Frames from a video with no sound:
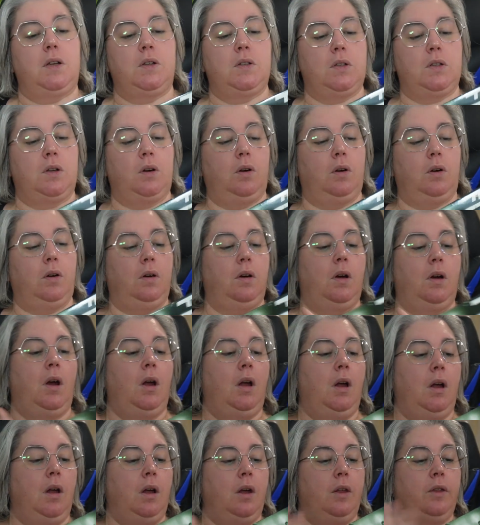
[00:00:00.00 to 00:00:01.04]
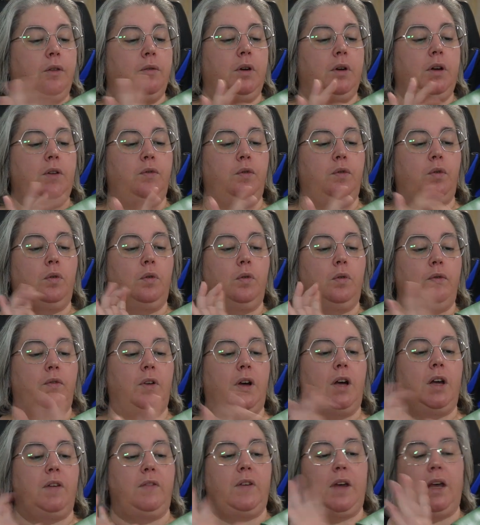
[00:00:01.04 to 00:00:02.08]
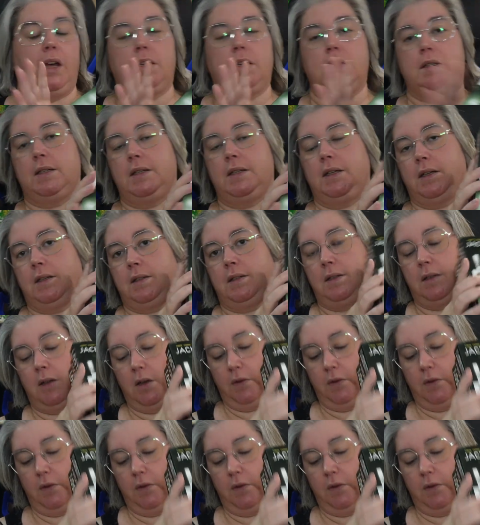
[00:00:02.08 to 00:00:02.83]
So 3, 4, 5, and 6.